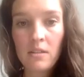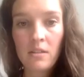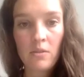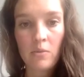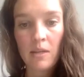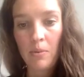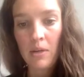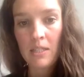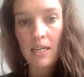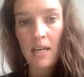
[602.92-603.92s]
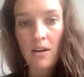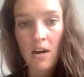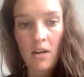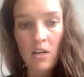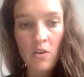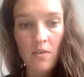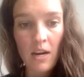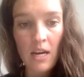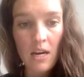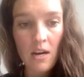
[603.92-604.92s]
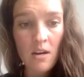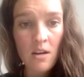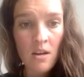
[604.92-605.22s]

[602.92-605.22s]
So we're going to put together our unit rate here.